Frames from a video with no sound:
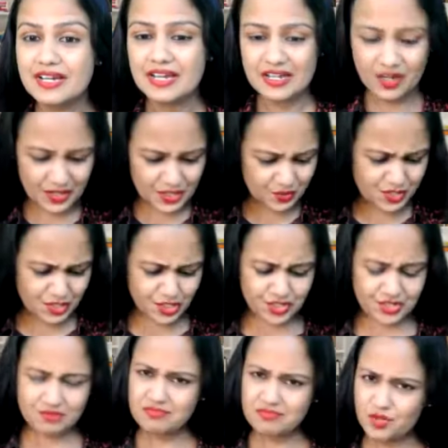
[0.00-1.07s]
Now, it was
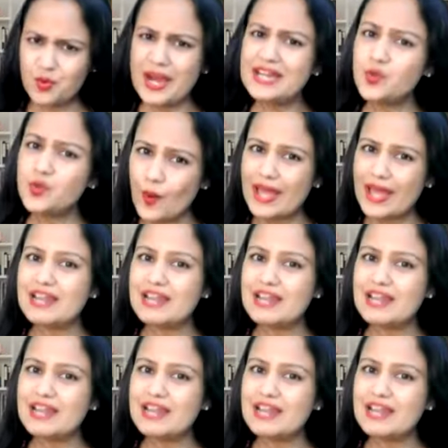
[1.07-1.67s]
quite well